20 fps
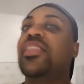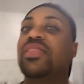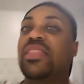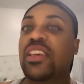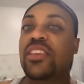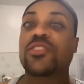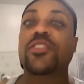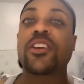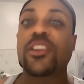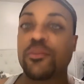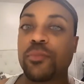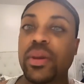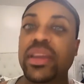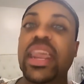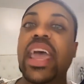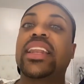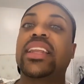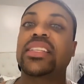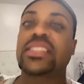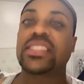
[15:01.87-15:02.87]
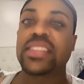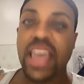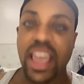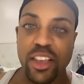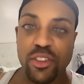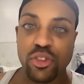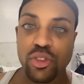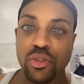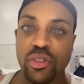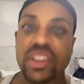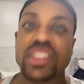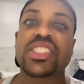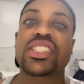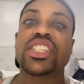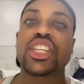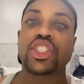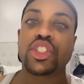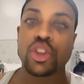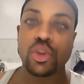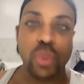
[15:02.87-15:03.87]
this could have been a disastrous
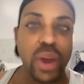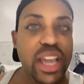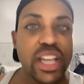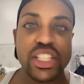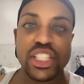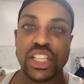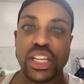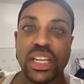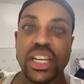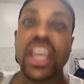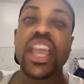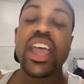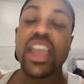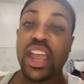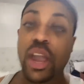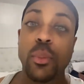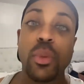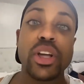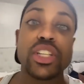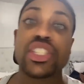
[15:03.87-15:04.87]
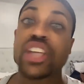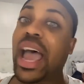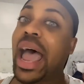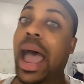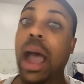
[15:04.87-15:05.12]
situation in which